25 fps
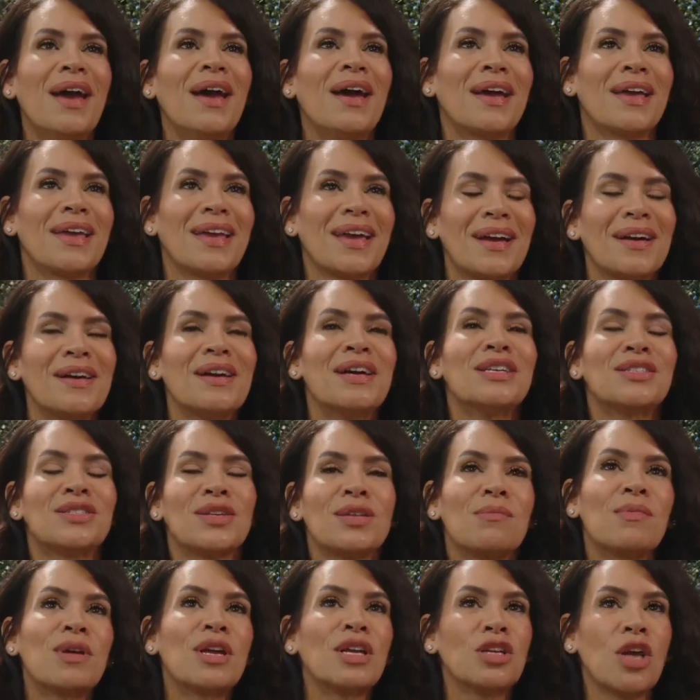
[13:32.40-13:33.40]
Yeah. So
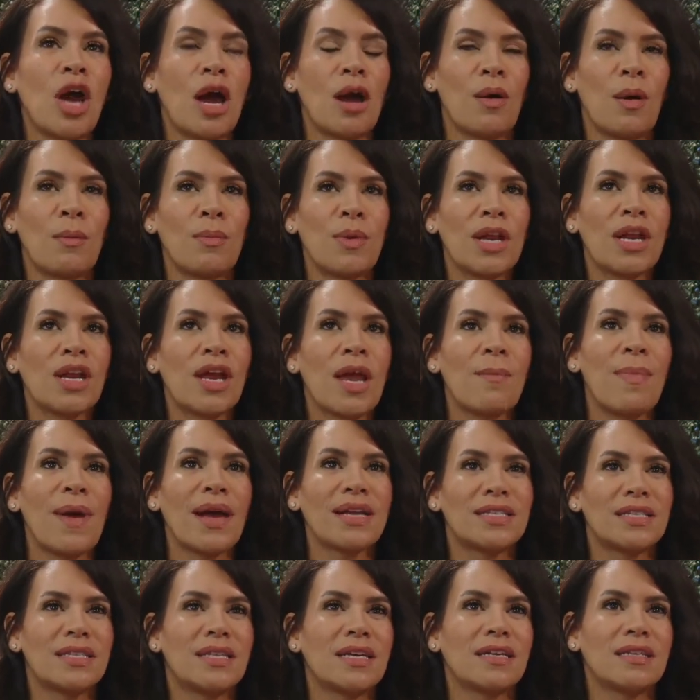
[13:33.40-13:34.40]
let me, uh, I'm going to get back
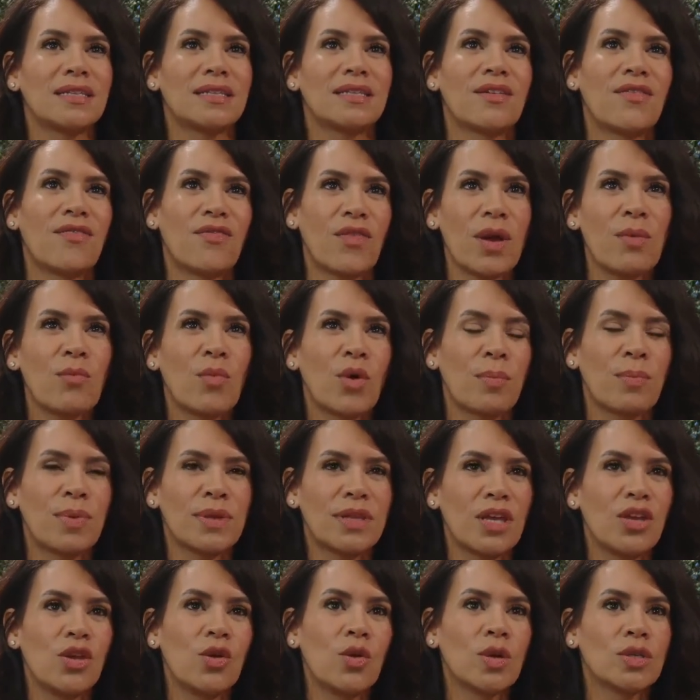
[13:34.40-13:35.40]
to the, the framework, but
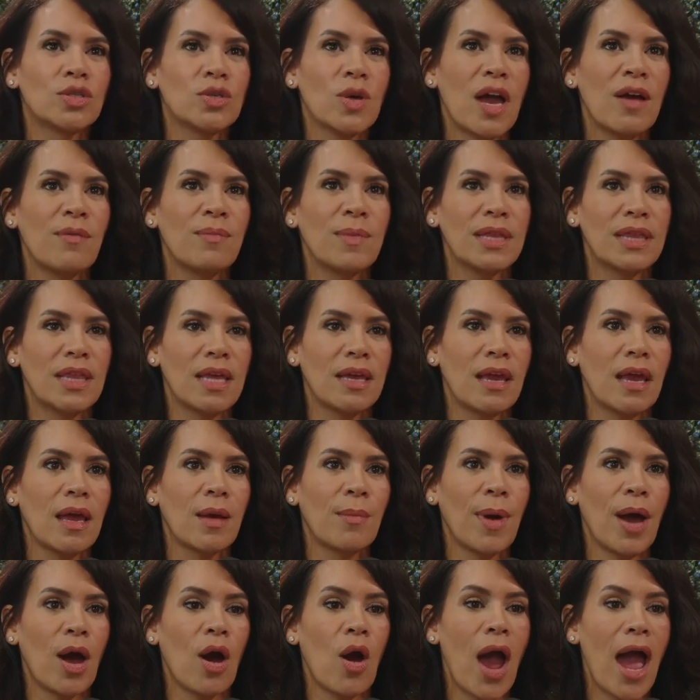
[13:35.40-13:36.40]
then you also have me thinking
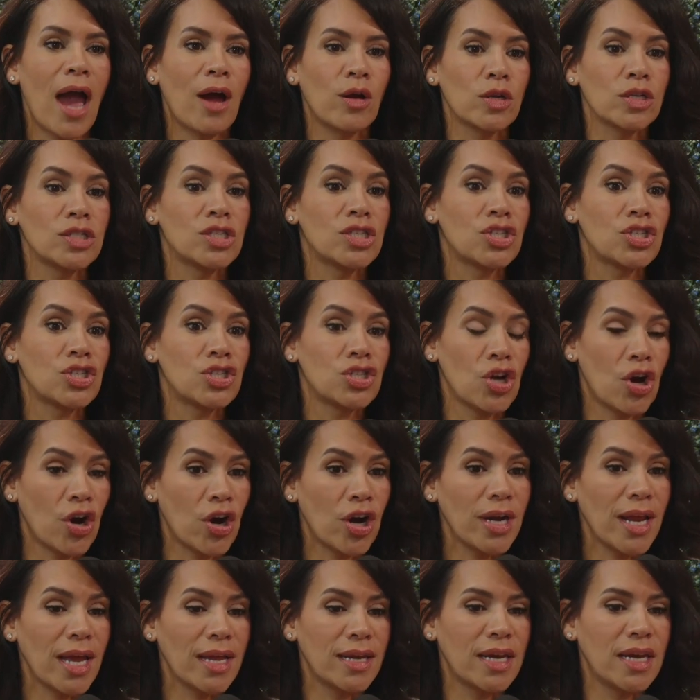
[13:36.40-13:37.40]
about how to
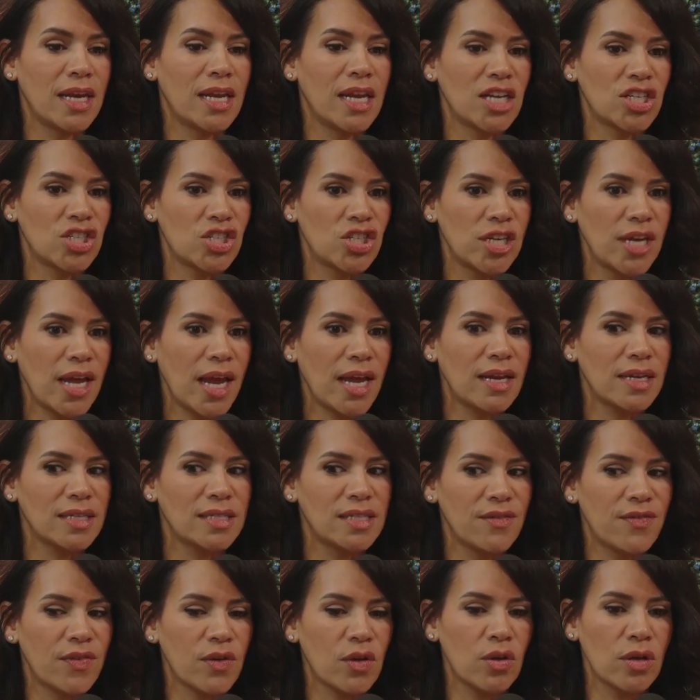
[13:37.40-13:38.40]
start and initiate a
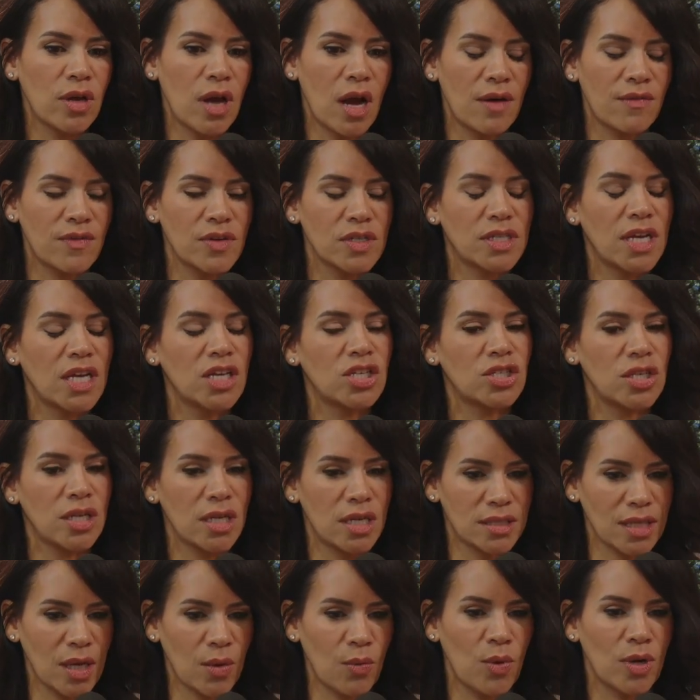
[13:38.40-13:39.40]
difficult conversation
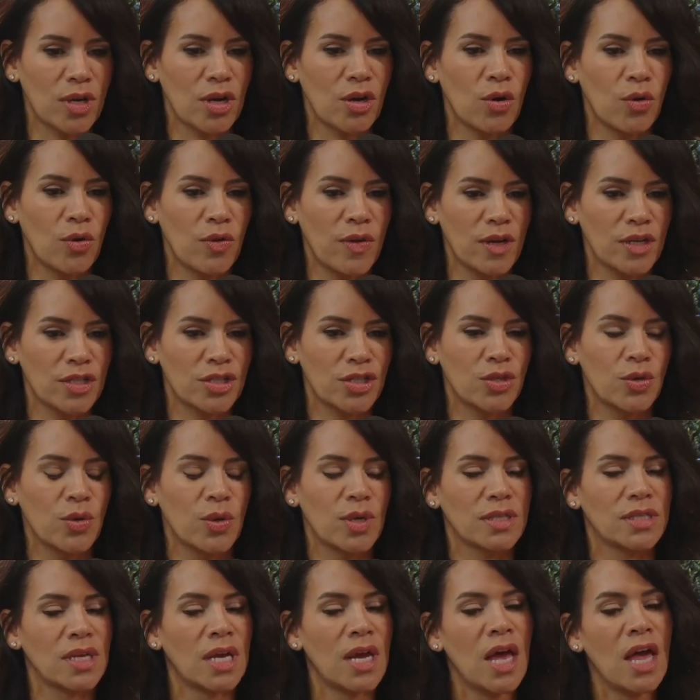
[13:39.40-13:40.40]
because I want to go there too.
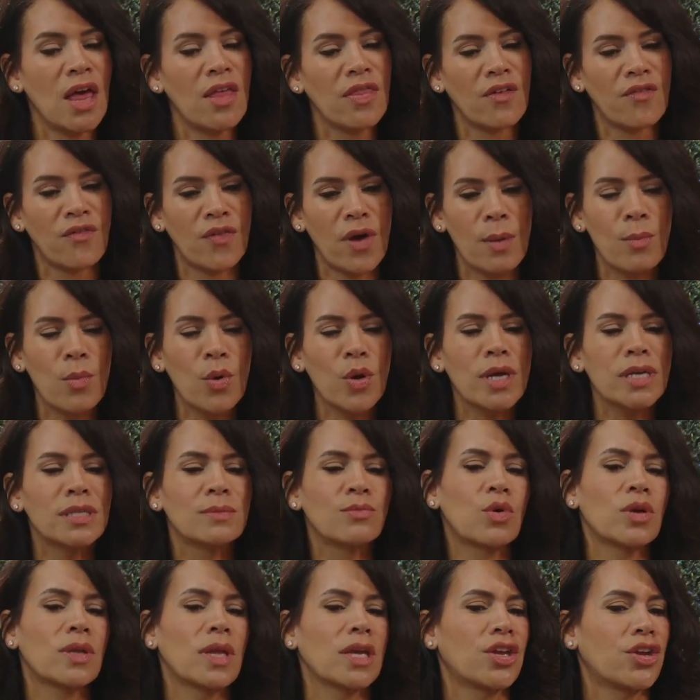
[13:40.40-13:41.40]
Because the framework is
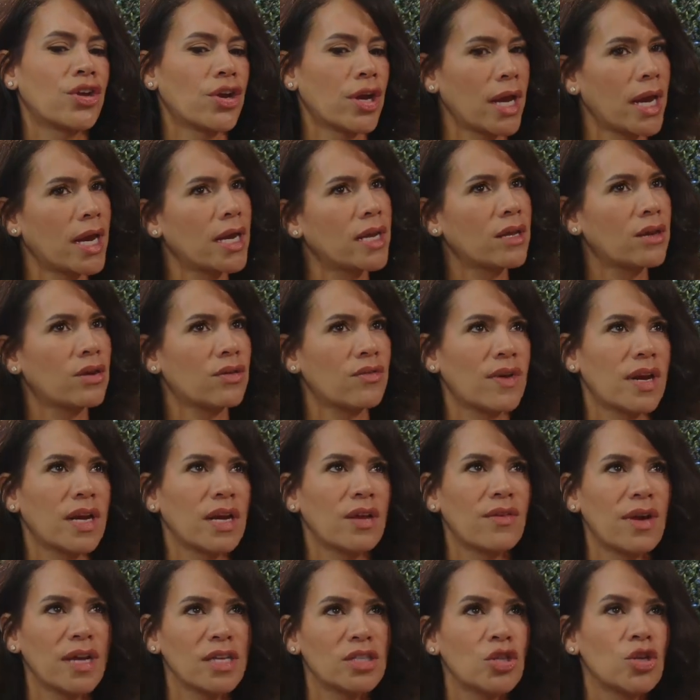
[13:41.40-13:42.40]
more like you're in it
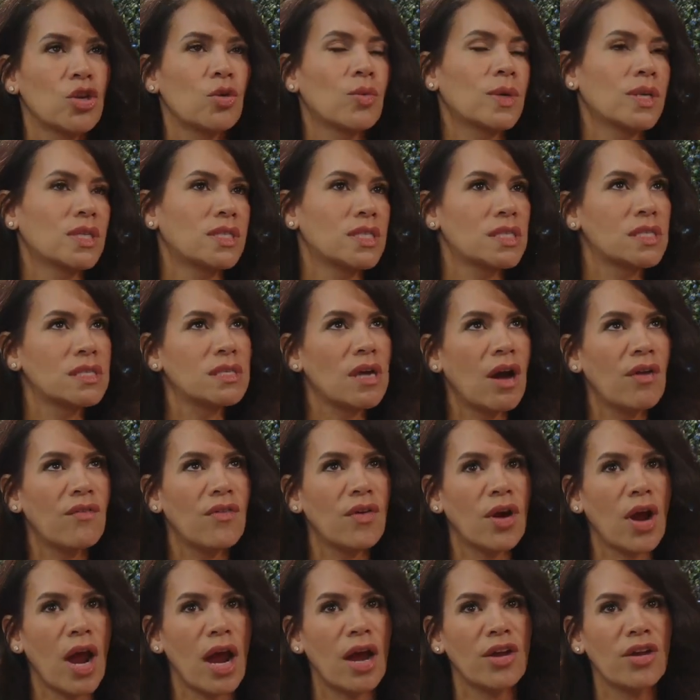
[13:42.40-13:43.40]
already, right? So you want to
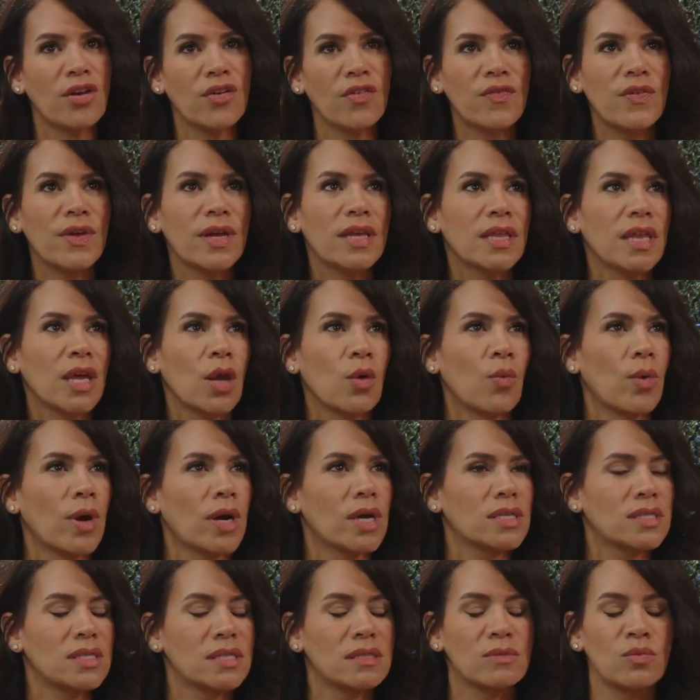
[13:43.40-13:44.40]
discover how you're feeling,
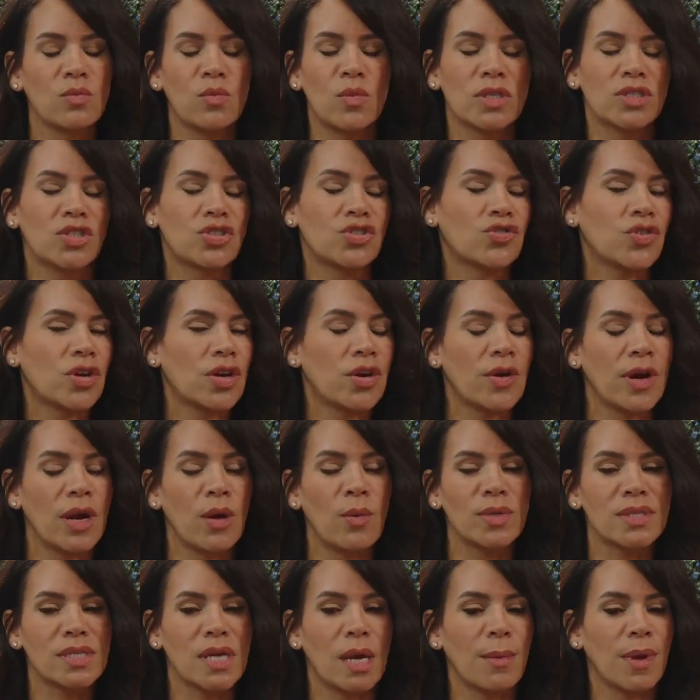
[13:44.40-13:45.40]
where's this, what's triggering,
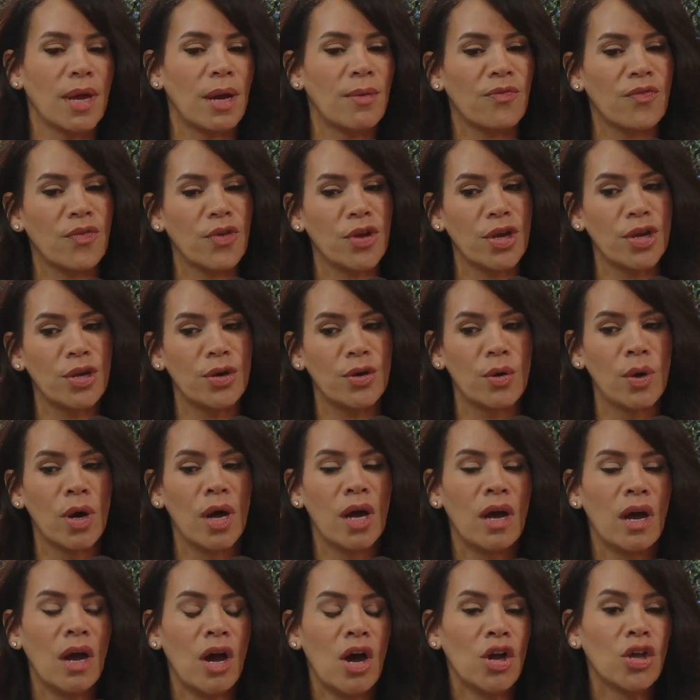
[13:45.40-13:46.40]
what's coming up for you.
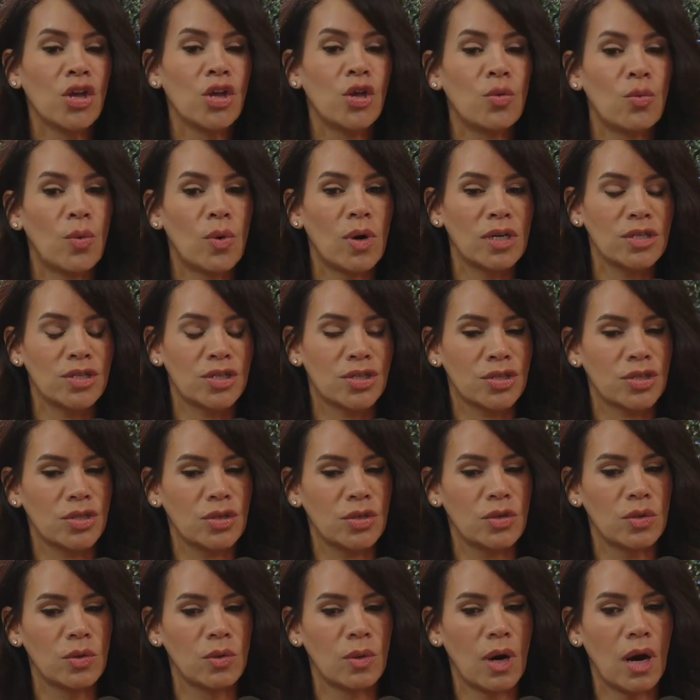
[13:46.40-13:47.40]
You want
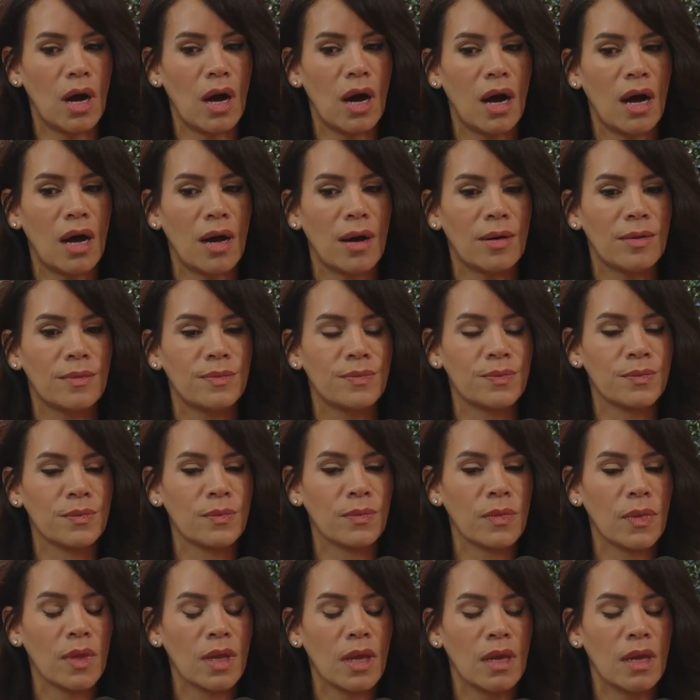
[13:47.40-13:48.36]
to, um,